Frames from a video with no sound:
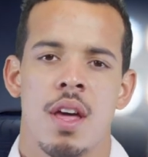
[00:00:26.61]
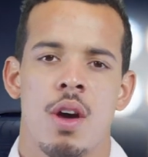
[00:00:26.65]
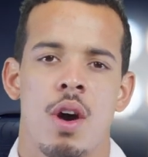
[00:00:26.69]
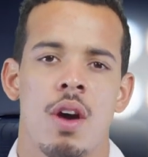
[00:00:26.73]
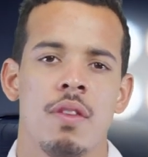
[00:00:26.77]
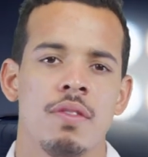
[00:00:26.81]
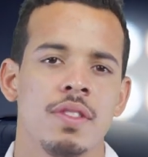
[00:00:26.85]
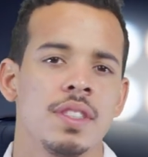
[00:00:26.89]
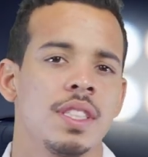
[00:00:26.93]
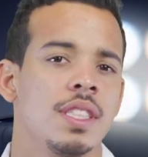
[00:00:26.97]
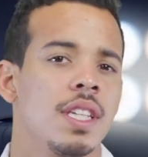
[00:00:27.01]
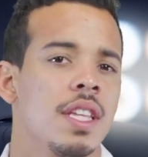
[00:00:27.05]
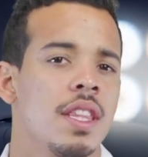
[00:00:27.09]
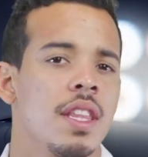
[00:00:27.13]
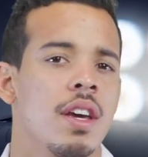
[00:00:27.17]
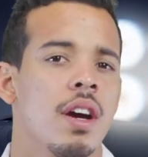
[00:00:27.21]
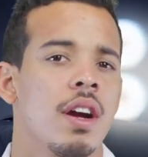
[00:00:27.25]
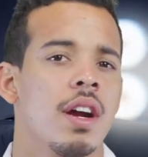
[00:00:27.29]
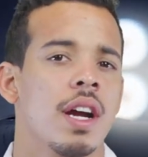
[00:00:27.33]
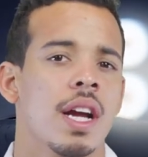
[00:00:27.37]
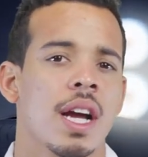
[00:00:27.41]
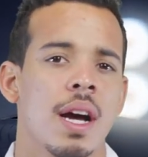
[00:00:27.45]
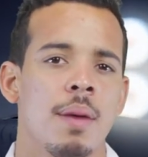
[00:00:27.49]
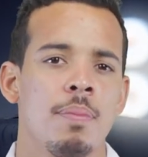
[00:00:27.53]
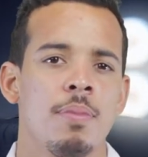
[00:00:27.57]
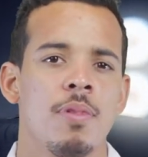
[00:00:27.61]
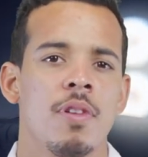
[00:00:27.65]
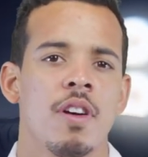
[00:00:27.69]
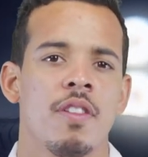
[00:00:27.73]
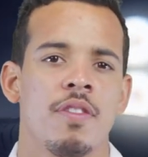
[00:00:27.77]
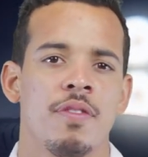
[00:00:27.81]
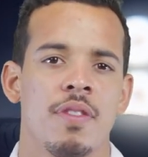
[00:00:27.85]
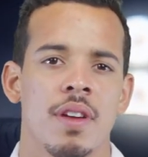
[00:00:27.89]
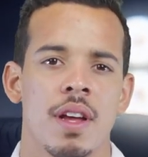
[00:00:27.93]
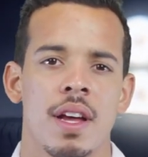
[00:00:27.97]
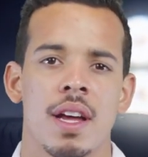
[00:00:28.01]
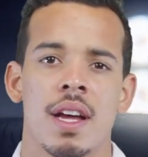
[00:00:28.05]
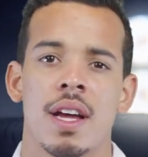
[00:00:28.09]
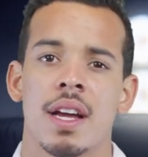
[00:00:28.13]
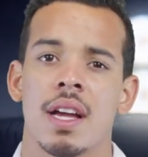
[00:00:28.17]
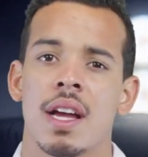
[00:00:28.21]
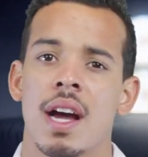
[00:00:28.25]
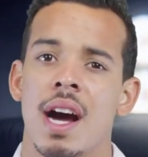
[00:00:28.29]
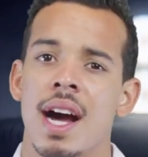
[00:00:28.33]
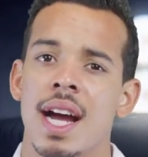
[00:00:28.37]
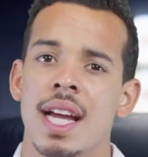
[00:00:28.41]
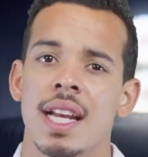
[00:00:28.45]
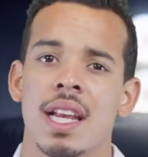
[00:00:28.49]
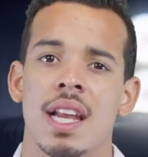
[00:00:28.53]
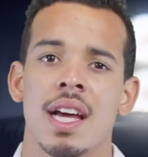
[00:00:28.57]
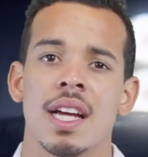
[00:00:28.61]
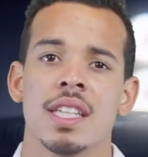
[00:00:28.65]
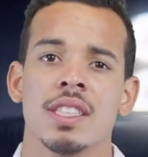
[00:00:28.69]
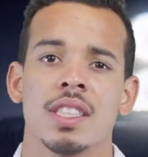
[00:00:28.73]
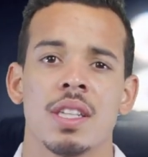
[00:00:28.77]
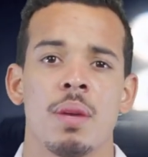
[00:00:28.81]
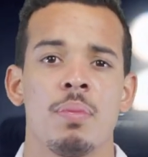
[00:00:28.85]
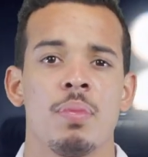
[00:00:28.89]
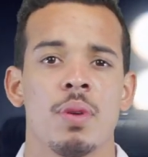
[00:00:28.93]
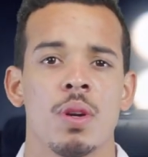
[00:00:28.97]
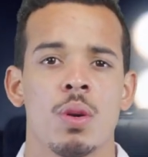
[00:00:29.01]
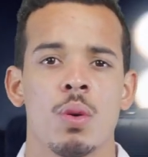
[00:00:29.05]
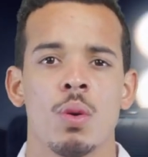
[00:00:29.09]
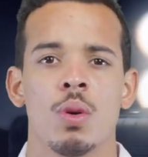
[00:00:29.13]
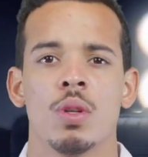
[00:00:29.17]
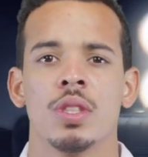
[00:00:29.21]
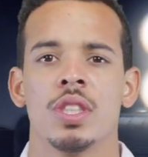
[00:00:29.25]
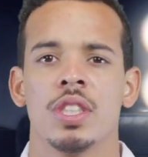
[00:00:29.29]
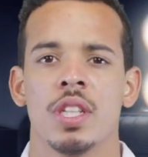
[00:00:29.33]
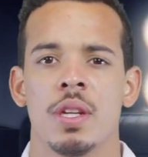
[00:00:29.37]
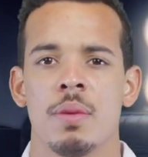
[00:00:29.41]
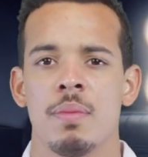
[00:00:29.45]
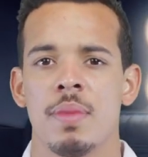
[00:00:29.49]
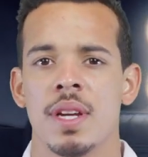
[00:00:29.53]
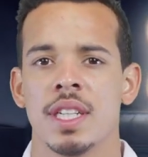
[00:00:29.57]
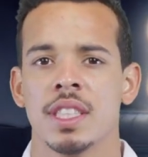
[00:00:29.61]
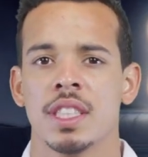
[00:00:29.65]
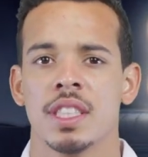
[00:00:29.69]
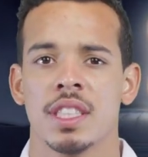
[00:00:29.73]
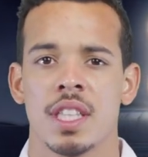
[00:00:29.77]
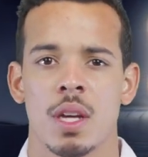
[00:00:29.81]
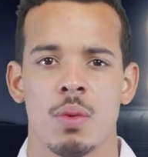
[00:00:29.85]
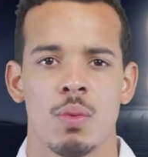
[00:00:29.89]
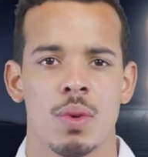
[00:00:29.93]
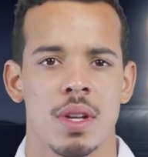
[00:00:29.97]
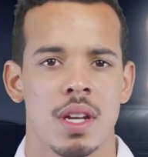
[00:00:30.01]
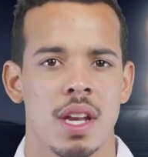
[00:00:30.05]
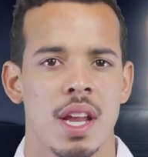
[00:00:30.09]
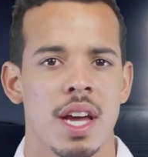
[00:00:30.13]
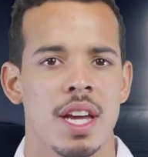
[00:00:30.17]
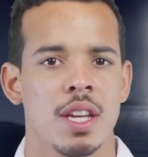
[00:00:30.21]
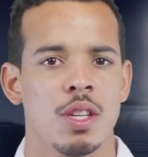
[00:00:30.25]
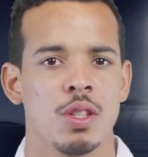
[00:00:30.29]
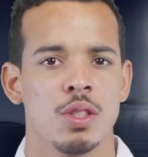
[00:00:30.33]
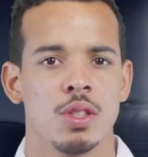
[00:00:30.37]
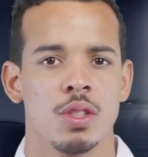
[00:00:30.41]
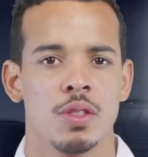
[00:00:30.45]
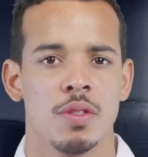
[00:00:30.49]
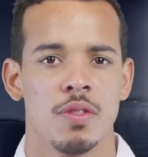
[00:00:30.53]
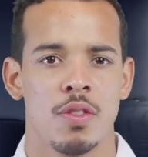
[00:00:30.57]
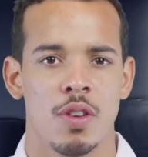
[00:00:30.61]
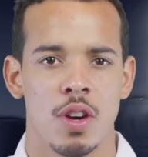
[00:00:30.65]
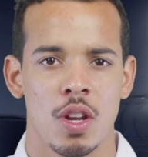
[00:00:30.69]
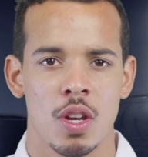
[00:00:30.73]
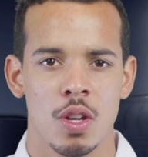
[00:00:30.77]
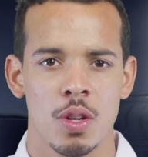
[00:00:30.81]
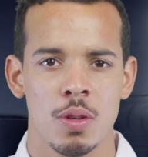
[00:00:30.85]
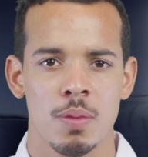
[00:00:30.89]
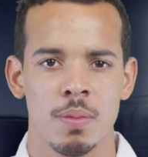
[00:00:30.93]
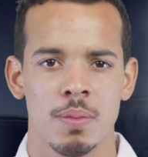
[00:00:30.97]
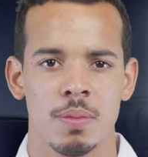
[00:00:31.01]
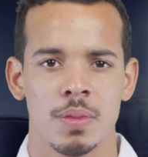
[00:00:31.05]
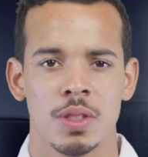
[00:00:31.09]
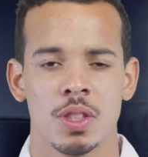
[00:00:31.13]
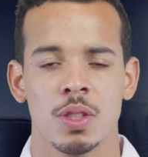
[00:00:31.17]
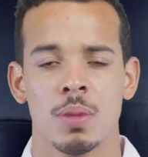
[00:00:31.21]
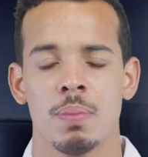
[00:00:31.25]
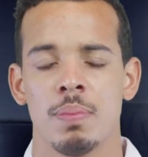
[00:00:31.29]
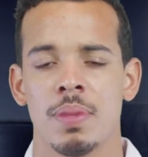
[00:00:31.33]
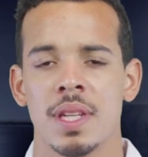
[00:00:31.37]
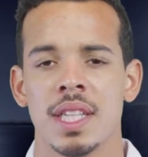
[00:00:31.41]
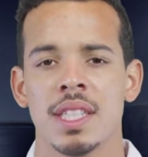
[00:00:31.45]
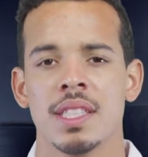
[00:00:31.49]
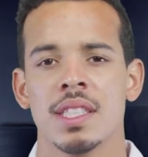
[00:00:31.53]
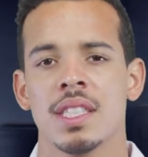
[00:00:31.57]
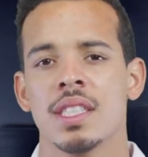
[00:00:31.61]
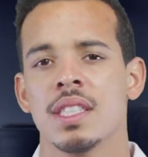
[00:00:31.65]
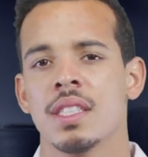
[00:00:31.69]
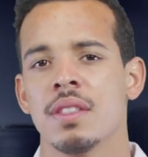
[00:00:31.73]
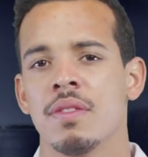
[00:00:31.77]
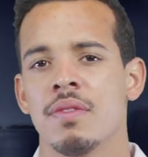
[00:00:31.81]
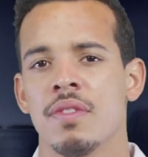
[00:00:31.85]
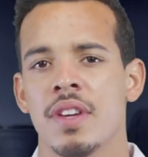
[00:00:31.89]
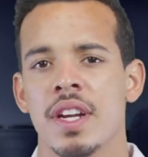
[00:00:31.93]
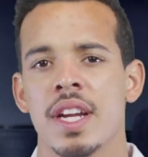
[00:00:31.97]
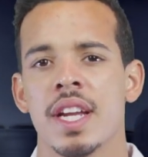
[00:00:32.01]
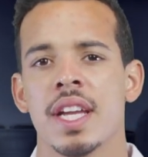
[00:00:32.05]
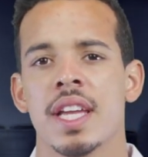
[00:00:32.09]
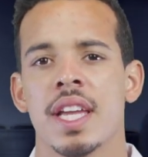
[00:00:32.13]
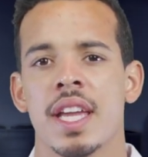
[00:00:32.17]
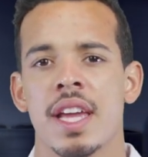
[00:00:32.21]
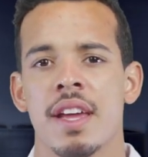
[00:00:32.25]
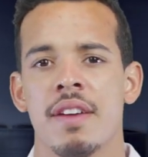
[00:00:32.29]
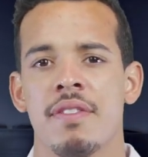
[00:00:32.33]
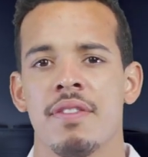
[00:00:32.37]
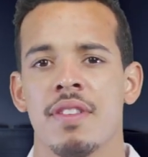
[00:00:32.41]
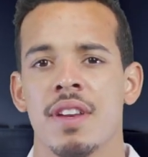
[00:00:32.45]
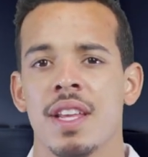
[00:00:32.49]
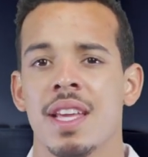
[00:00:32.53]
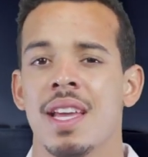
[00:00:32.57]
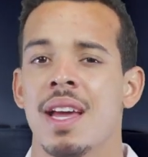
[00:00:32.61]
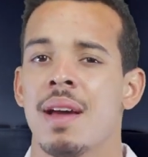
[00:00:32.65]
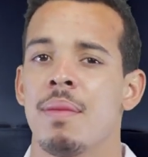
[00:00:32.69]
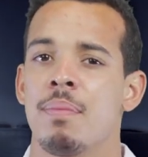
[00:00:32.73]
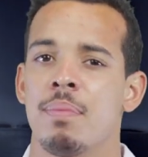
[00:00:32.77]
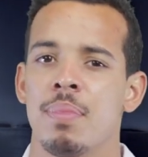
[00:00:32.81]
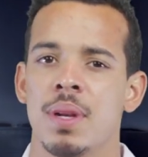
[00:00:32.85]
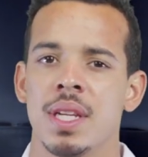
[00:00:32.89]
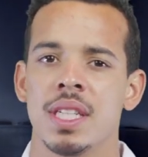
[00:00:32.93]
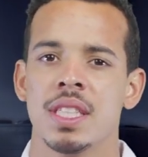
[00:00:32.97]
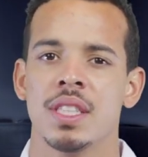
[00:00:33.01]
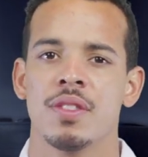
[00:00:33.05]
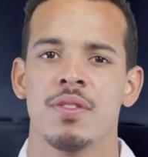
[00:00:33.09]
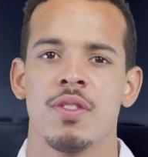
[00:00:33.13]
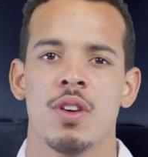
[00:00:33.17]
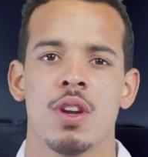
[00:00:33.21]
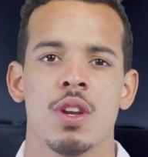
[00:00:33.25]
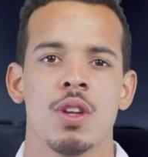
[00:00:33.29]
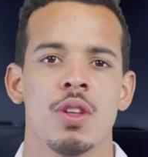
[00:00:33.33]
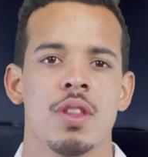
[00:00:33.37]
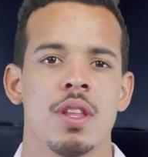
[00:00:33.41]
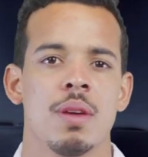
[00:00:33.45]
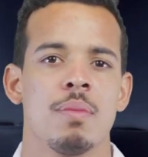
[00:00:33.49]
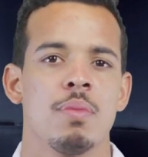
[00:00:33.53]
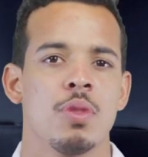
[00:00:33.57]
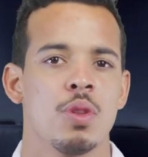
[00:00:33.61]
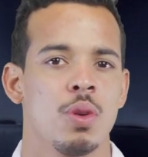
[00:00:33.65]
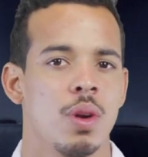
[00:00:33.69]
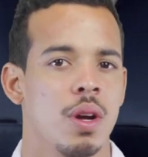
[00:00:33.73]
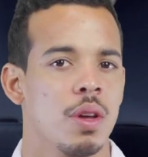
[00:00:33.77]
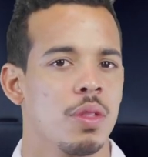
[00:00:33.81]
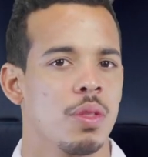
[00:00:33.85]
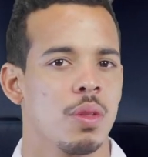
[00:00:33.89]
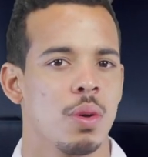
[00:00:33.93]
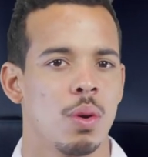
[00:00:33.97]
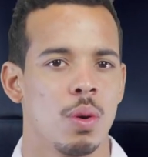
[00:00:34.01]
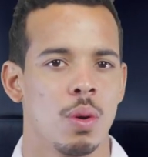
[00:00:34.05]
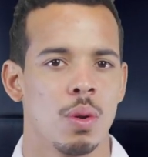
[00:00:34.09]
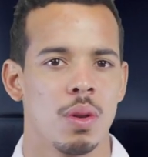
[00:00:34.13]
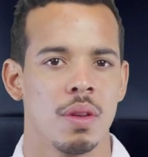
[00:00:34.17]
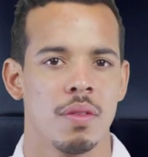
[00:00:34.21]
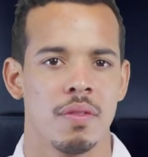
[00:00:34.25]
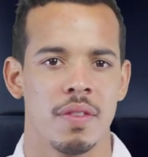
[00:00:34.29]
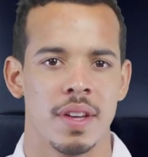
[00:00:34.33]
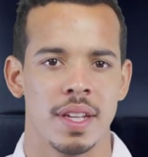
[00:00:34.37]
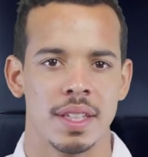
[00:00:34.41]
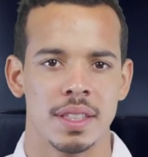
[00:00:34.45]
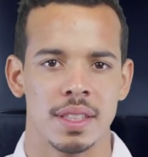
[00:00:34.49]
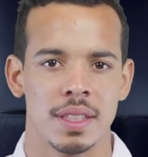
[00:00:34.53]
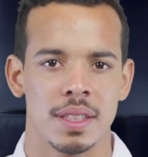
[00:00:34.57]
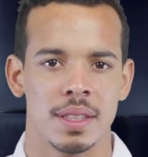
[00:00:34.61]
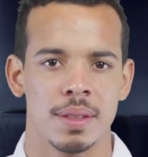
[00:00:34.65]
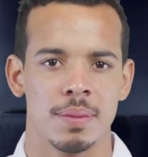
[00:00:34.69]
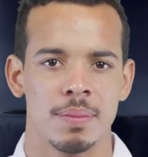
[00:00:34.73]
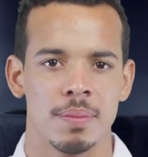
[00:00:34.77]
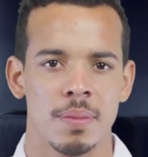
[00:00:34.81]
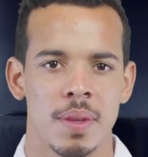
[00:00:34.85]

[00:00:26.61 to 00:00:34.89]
Obviously, there are a couple of guidelines and precautionary measures that we'd like you to follow, so please listen very carefully and please follow them throughout the whole event.